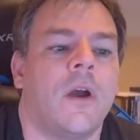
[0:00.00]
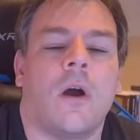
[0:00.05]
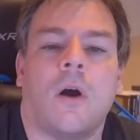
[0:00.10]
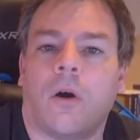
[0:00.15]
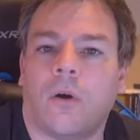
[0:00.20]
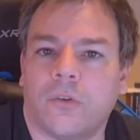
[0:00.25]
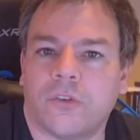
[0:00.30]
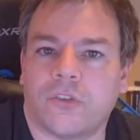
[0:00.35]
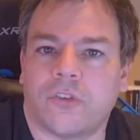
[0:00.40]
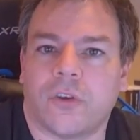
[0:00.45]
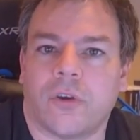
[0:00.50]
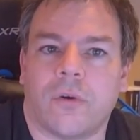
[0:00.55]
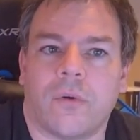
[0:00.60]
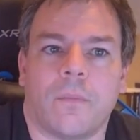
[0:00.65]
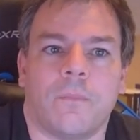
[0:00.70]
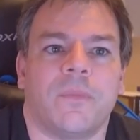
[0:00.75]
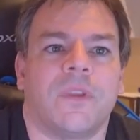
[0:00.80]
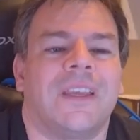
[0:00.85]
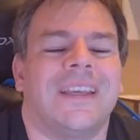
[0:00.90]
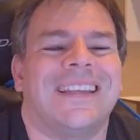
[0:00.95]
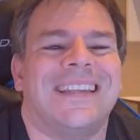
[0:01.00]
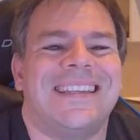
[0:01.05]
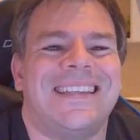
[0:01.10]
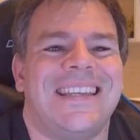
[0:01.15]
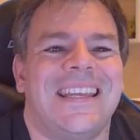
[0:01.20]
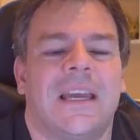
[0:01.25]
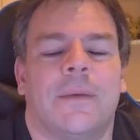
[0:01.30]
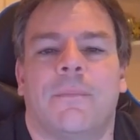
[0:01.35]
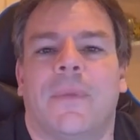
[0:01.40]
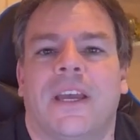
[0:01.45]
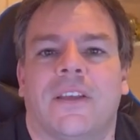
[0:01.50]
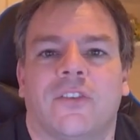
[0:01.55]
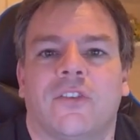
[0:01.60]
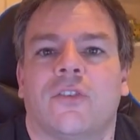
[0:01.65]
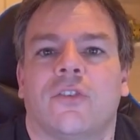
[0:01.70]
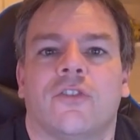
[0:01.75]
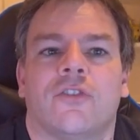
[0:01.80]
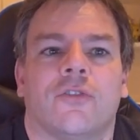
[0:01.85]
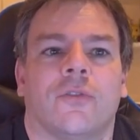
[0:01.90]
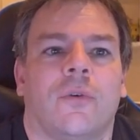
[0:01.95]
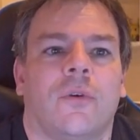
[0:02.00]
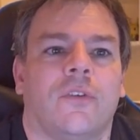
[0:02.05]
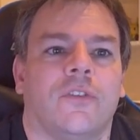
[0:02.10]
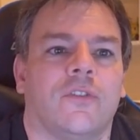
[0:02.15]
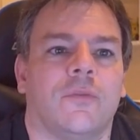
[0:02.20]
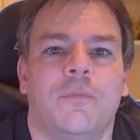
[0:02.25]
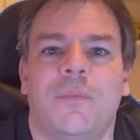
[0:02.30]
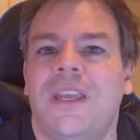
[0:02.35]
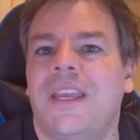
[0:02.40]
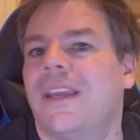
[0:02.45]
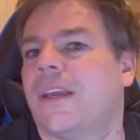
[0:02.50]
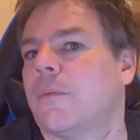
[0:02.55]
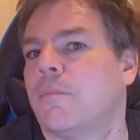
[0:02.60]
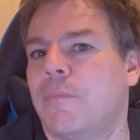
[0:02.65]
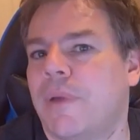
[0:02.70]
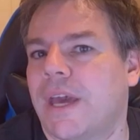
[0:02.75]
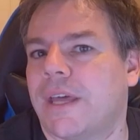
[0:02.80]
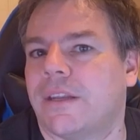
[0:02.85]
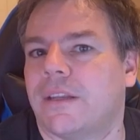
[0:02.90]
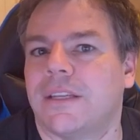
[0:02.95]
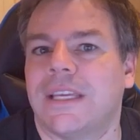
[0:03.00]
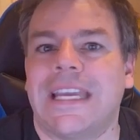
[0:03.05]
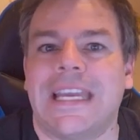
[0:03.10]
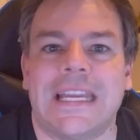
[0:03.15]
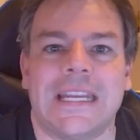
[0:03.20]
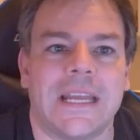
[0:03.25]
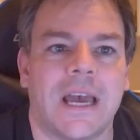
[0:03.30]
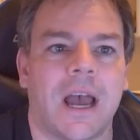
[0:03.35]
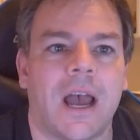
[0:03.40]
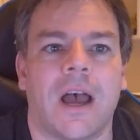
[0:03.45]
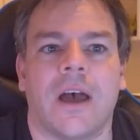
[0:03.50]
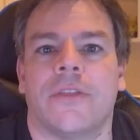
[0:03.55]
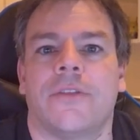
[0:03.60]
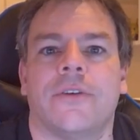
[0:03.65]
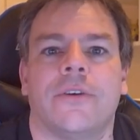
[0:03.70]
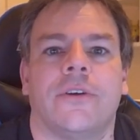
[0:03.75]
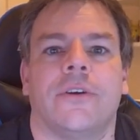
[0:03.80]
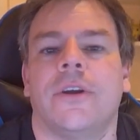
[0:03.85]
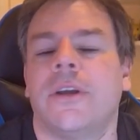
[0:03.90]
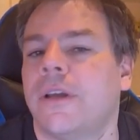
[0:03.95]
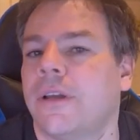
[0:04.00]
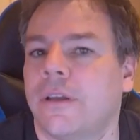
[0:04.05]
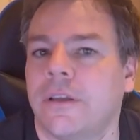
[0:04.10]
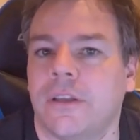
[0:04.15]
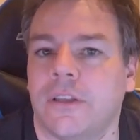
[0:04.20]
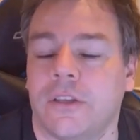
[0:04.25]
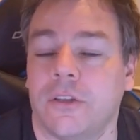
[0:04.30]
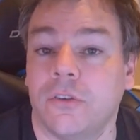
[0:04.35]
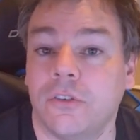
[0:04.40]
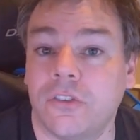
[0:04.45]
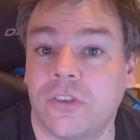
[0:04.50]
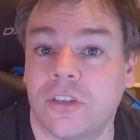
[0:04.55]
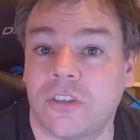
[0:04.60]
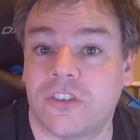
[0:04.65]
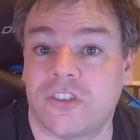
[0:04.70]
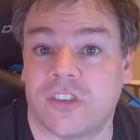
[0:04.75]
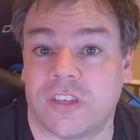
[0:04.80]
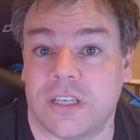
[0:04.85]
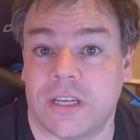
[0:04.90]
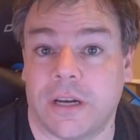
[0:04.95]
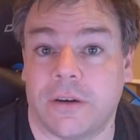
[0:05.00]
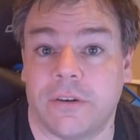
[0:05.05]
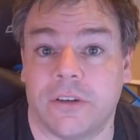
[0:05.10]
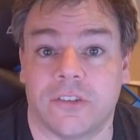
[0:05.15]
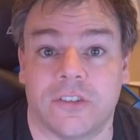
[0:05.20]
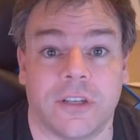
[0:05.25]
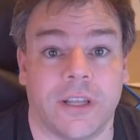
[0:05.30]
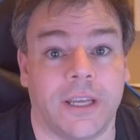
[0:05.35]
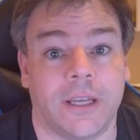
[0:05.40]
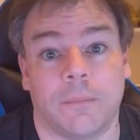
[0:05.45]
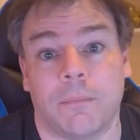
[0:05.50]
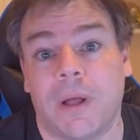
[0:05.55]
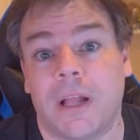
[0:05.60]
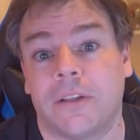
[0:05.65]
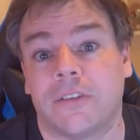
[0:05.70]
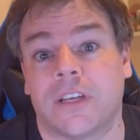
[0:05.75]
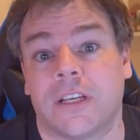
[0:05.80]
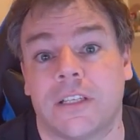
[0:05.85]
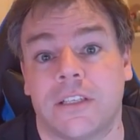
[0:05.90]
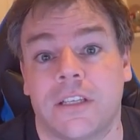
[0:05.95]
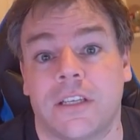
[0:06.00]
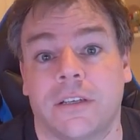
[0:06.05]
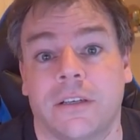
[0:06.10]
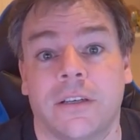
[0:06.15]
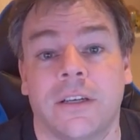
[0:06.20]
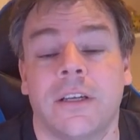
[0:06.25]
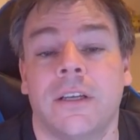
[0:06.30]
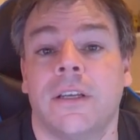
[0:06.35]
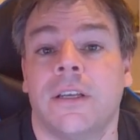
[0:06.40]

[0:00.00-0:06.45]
Also, TMS controls being embedded in other usage scenarios, like a multi-tier